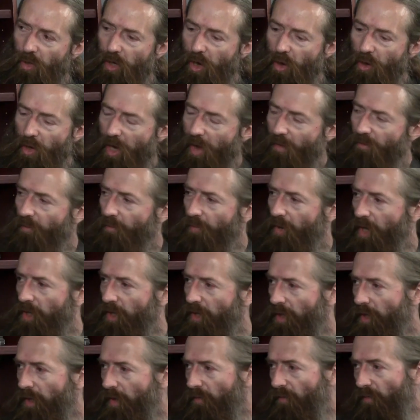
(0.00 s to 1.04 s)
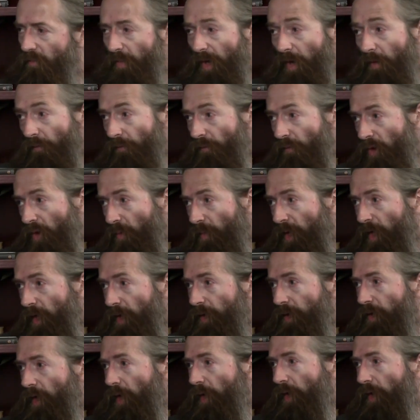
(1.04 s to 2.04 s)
We only have a budget of about $4 million